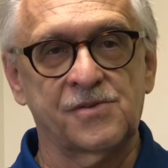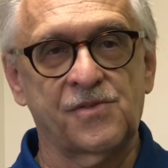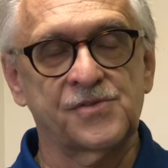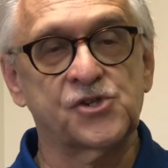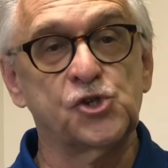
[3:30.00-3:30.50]

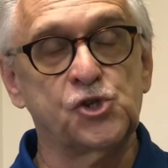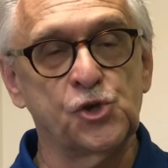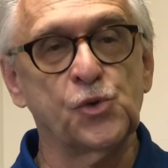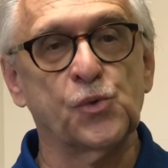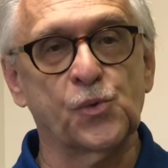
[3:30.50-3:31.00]
to
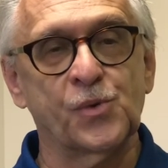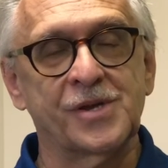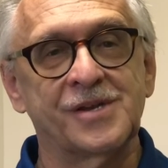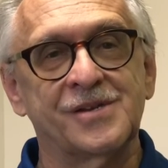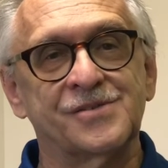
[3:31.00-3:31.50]
do,
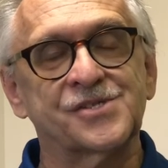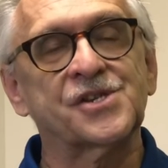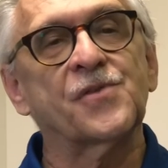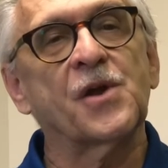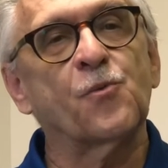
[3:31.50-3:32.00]

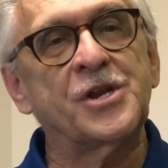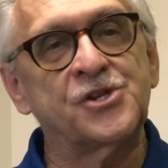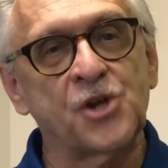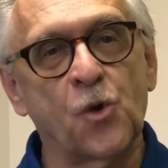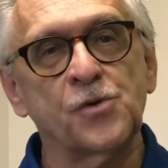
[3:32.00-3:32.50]
so that we
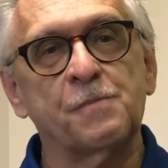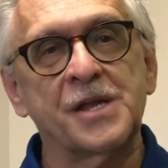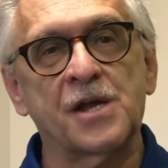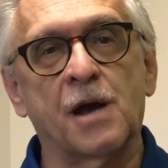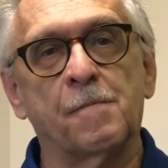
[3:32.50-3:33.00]
don't
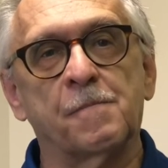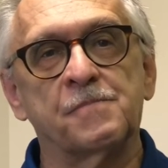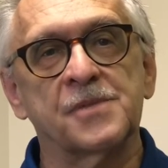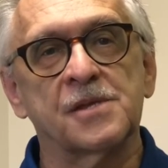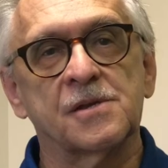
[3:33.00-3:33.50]
become
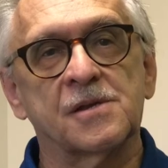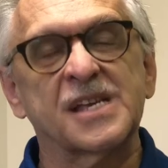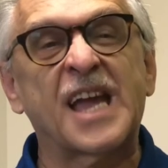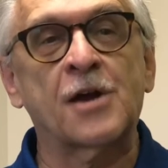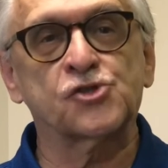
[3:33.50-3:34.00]

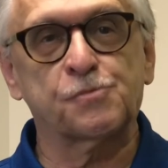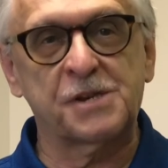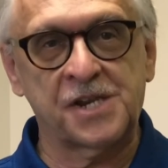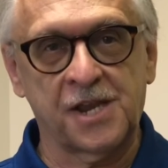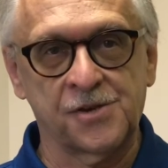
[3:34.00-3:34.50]
couch
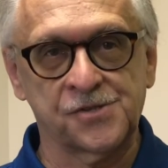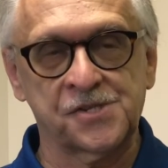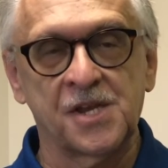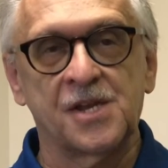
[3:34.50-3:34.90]
potatoes,